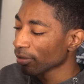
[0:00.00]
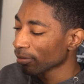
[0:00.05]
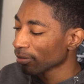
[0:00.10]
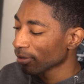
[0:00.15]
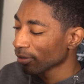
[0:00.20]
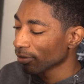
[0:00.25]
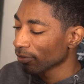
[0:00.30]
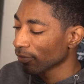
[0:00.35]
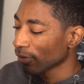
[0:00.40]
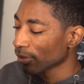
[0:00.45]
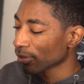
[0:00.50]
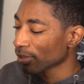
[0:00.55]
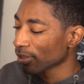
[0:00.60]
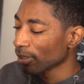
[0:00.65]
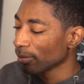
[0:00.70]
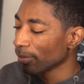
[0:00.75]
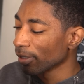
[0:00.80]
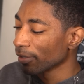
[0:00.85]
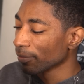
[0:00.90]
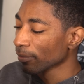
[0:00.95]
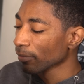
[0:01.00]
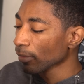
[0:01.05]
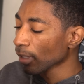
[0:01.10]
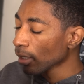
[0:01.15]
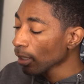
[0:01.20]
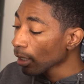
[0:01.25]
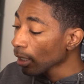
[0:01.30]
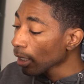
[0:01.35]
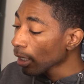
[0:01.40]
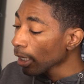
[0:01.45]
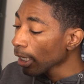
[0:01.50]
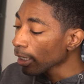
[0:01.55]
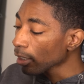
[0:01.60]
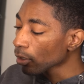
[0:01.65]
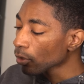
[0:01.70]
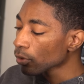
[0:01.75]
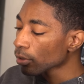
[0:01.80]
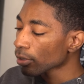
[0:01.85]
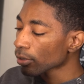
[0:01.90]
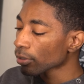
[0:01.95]
only on diversity. But
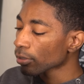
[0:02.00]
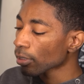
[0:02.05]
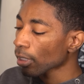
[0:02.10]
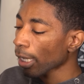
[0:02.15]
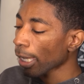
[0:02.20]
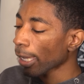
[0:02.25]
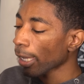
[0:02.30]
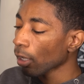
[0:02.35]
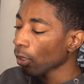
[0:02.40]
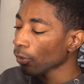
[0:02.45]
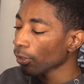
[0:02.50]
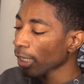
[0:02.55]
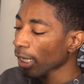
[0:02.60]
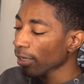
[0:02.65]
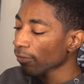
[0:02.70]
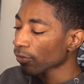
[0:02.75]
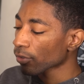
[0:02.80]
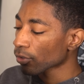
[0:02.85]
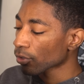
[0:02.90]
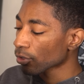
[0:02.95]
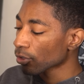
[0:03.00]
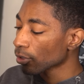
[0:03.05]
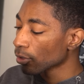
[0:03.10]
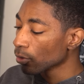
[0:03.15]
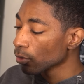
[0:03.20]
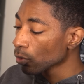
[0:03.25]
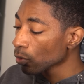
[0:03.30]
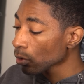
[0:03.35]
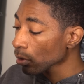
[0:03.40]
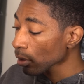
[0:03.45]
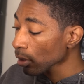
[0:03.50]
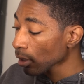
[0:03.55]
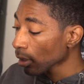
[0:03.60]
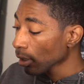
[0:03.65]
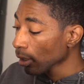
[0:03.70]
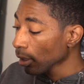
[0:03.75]
anywho, there's Helldivers 2.